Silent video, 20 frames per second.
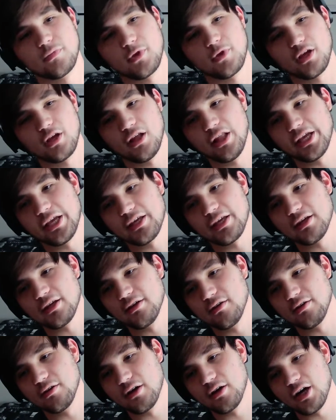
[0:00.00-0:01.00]
Like,
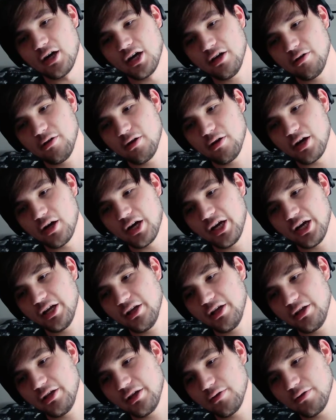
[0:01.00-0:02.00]

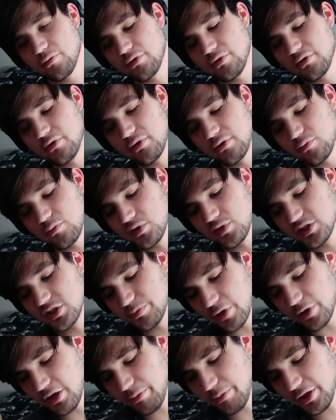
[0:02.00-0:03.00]
when
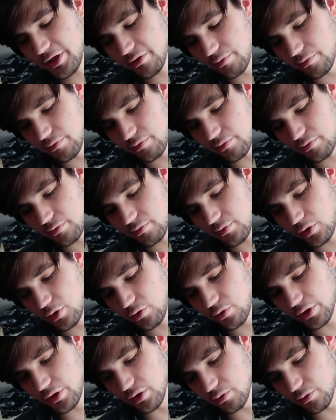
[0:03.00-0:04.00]
Spider-Man No
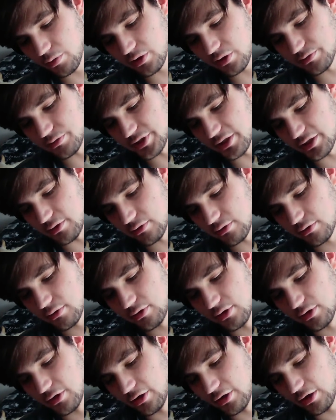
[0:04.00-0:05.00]
Way Home comes out,
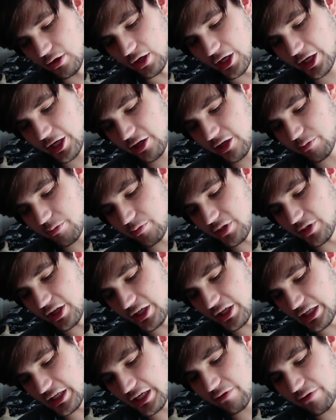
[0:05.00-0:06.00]
I
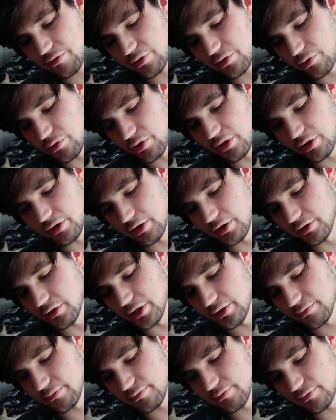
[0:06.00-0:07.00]
am never going on the
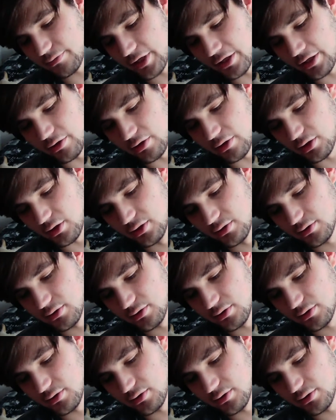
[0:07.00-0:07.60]
internet at all.